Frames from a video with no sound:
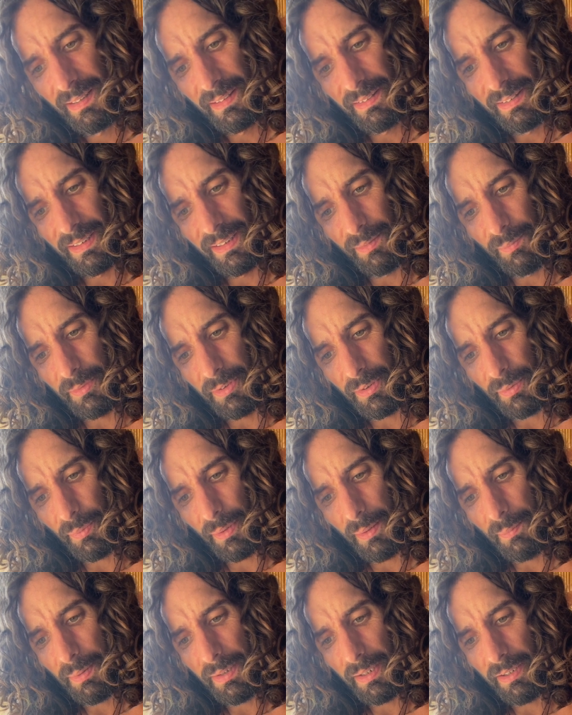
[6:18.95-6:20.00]
And I'm just
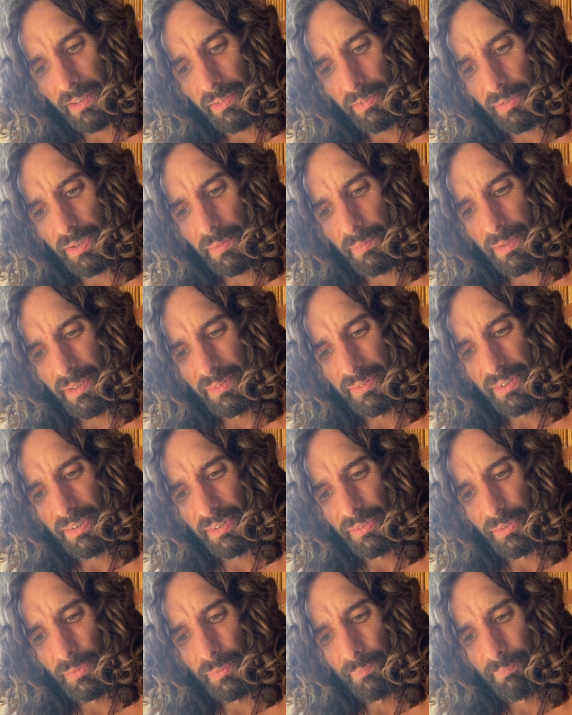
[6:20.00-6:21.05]
wiping that off with a bit of
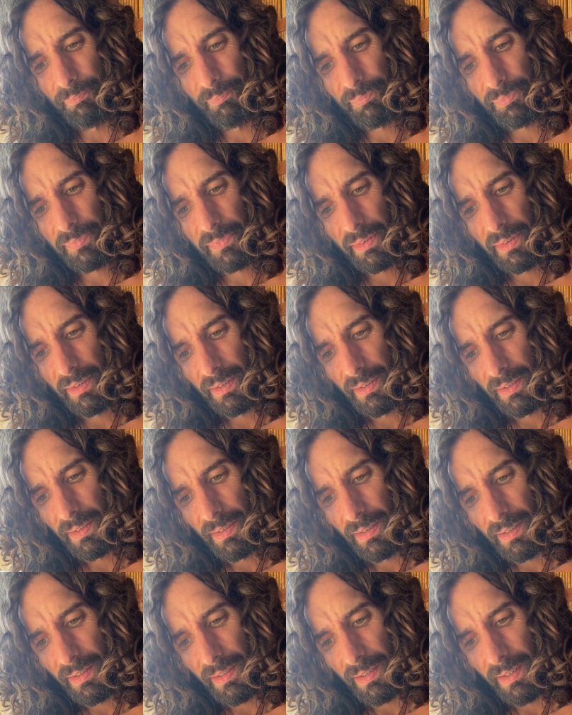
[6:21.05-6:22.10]
tissue.
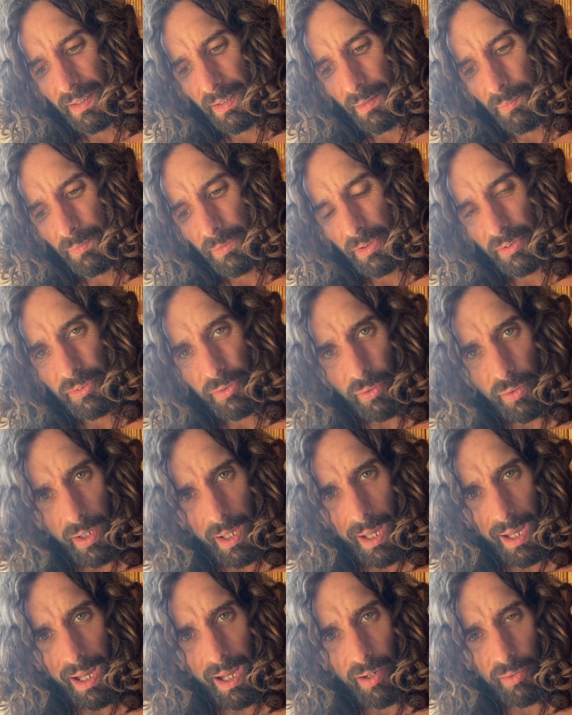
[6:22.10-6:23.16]
I'm not sure
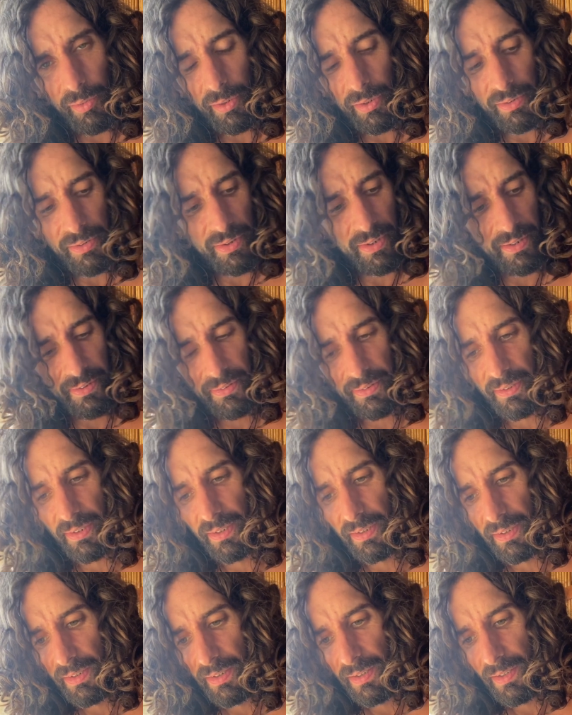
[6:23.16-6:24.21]
how good this
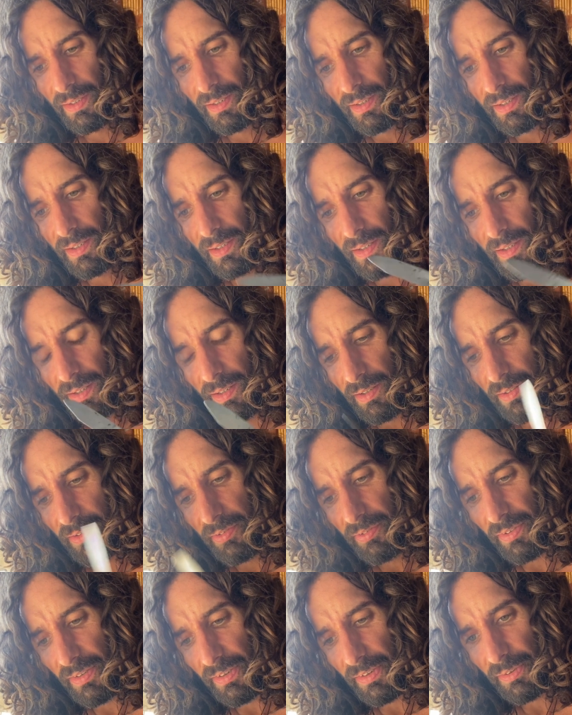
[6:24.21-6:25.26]

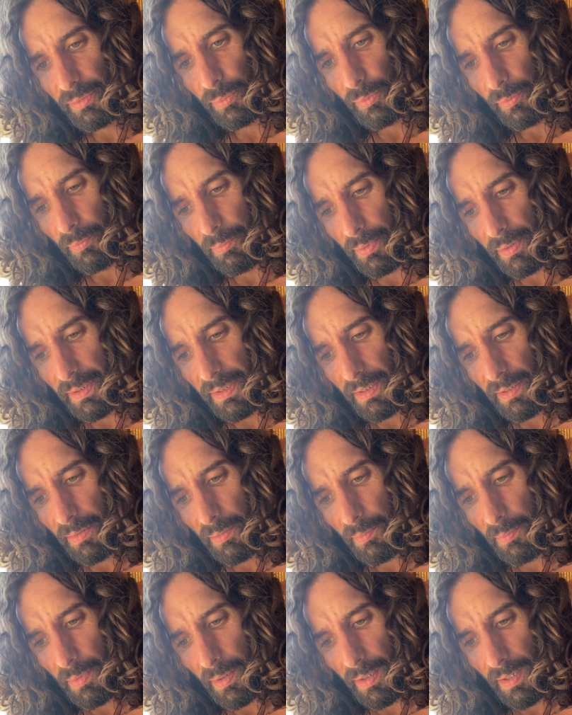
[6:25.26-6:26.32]
finish will be,
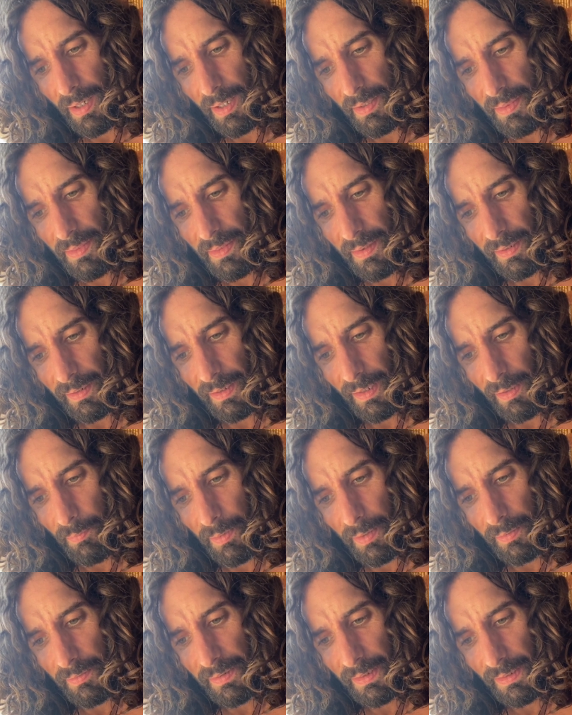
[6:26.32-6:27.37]
but I think I'll be
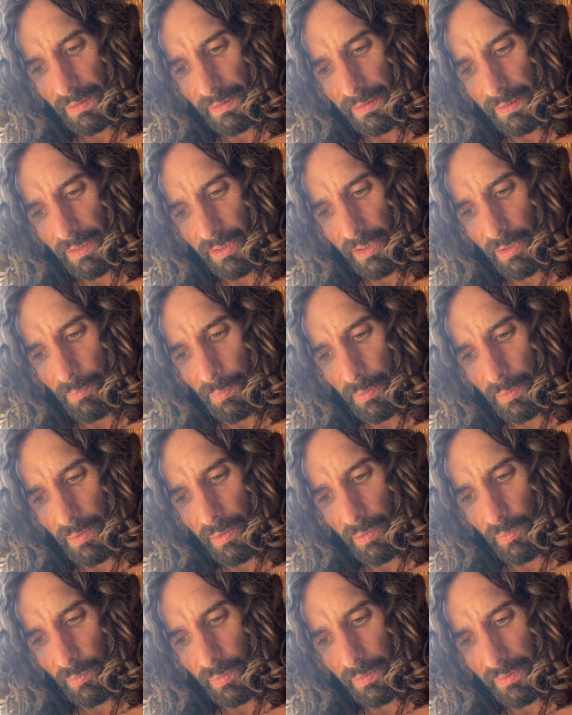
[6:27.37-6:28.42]
able to clean it up
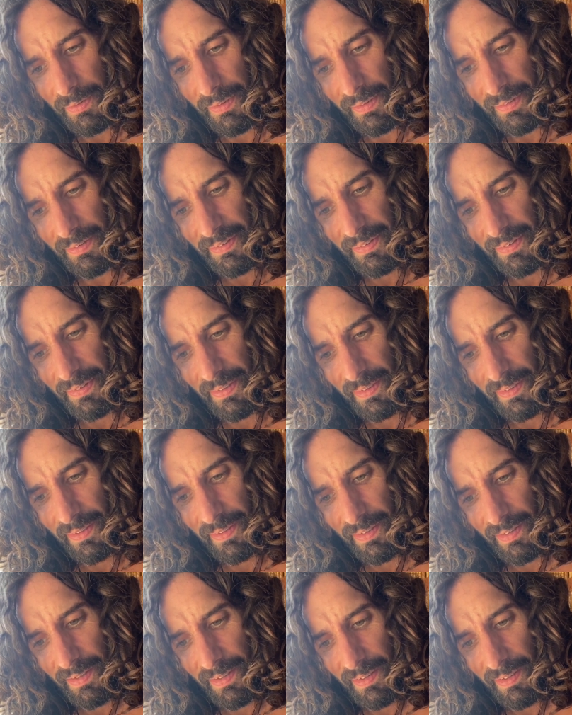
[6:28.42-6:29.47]
once it's,
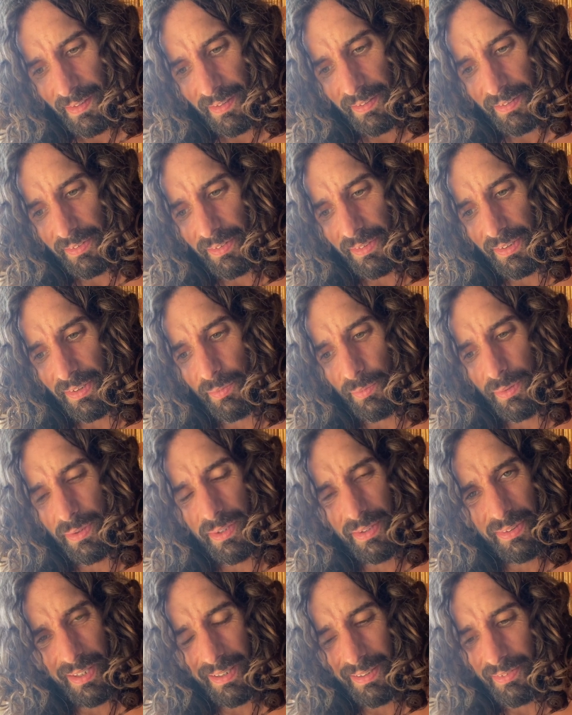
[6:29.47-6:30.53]
you see with the
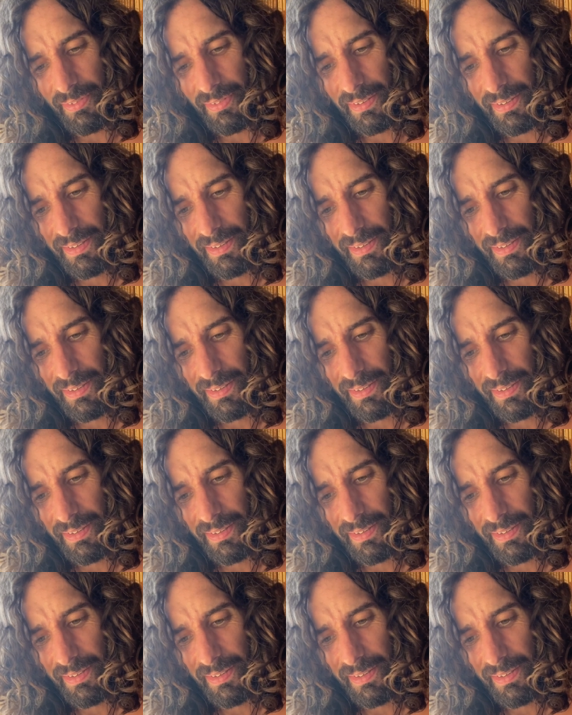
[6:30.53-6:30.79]
knife,